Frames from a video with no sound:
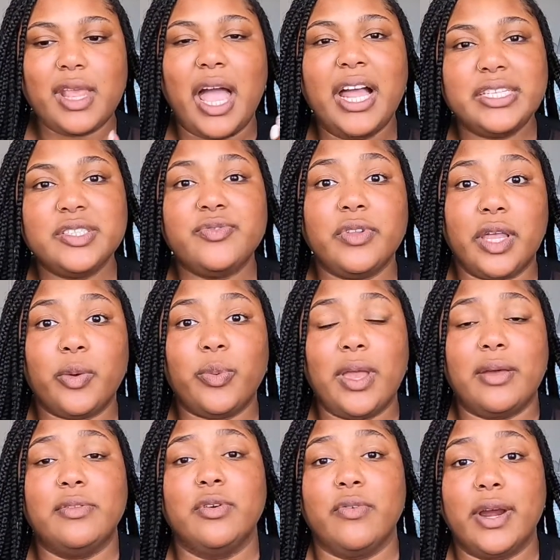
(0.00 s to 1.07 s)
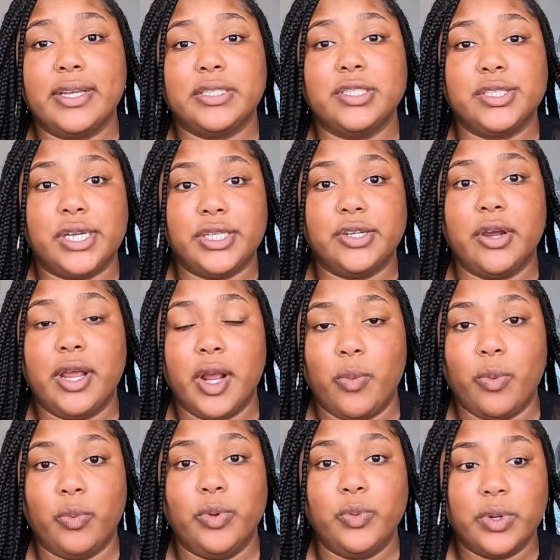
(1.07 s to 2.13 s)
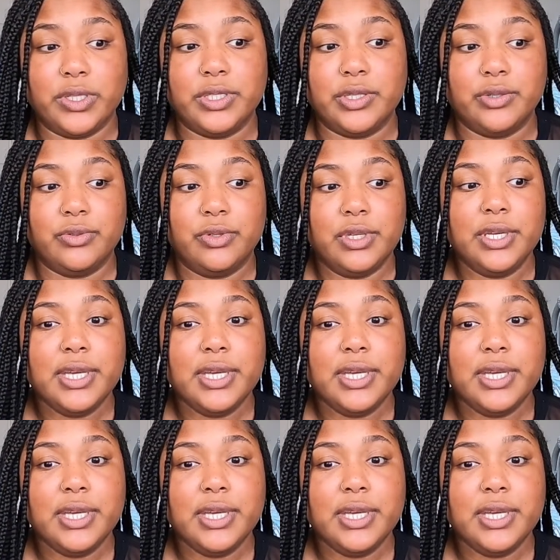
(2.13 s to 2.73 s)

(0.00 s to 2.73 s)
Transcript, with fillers: I just feel like we have the right to change our hair when we want to